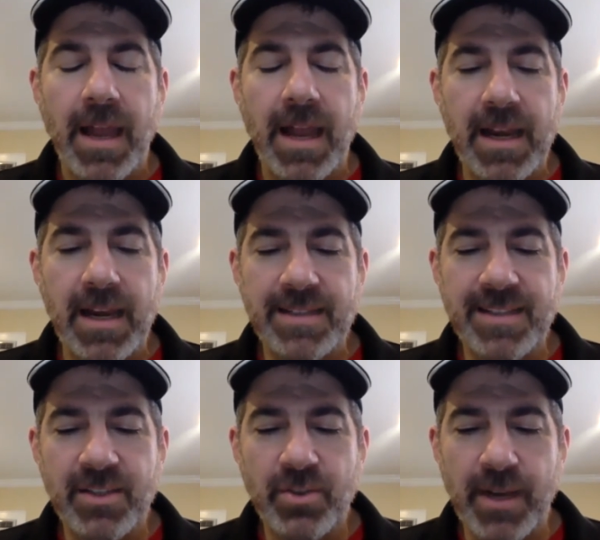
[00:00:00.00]
and it is
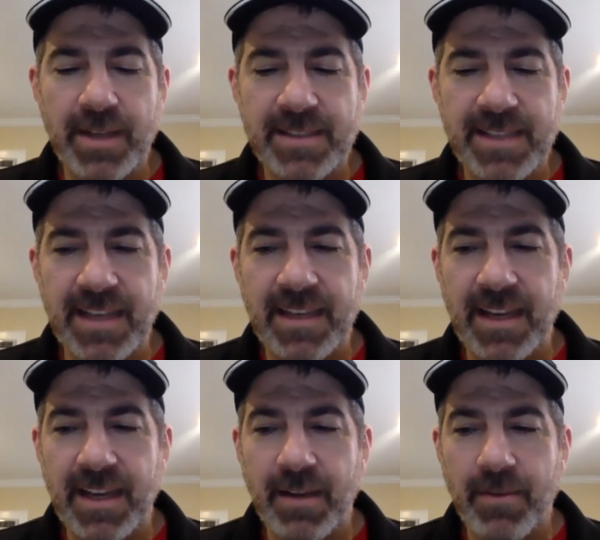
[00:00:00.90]
the
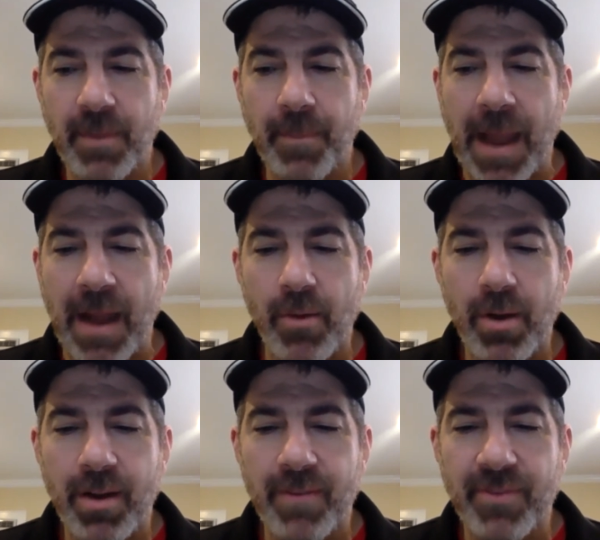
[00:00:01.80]
transcending the
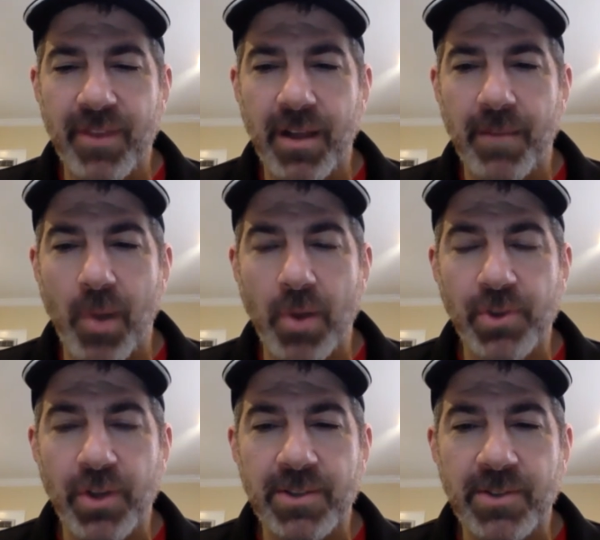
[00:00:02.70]
power of the
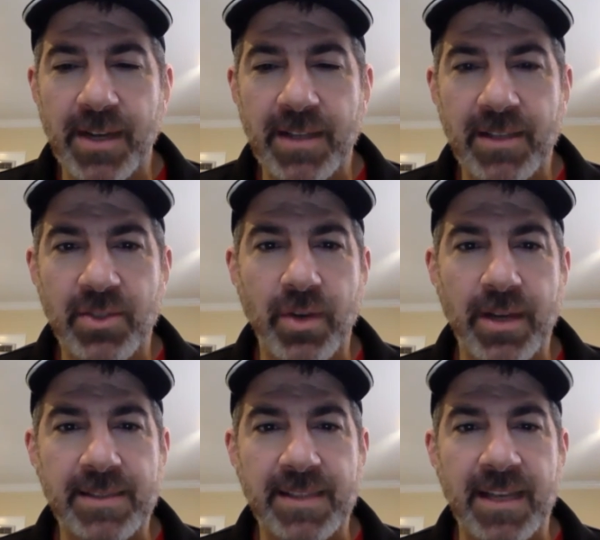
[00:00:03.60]
martial arts training to
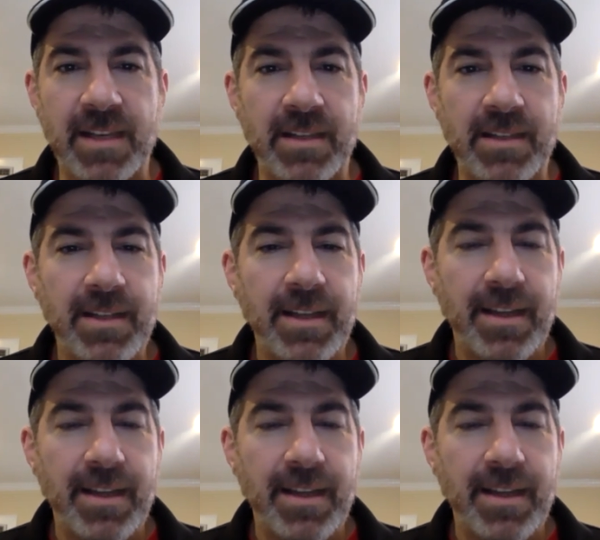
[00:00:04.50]
transcend a